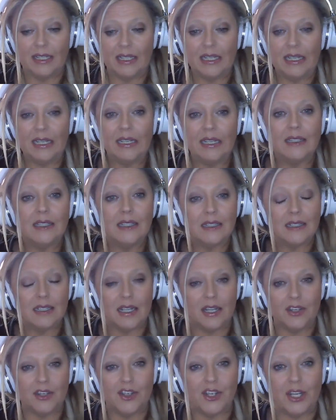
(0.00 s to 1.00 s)
need the
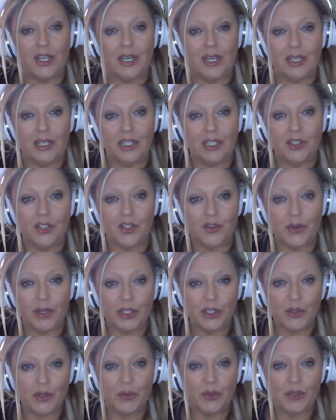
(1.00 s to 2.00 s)
attention and needs
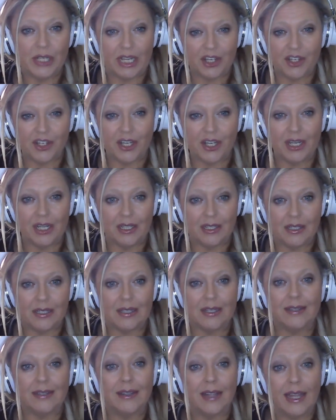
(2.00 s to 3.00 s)
transmutation into
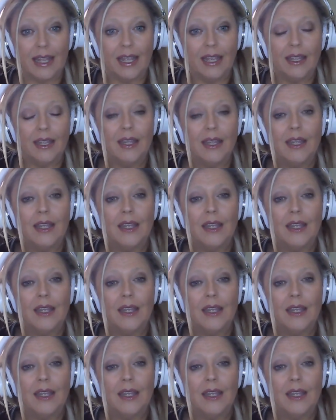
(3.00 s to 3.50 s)
the light,